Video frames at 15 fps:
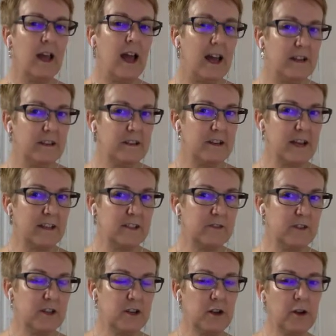And in the next
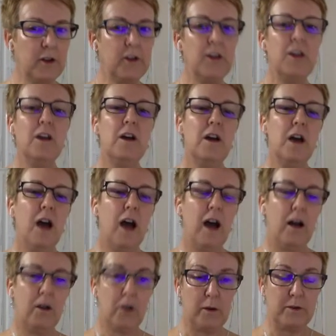video,
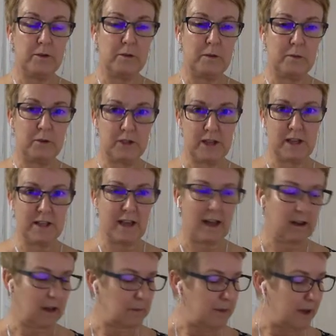I'll go into a bit more
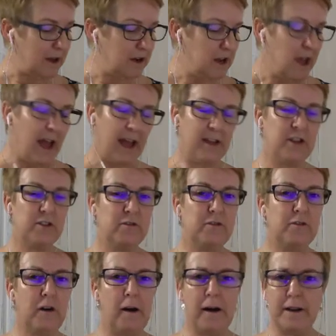detail about how you can
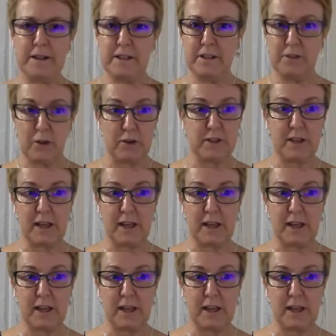find those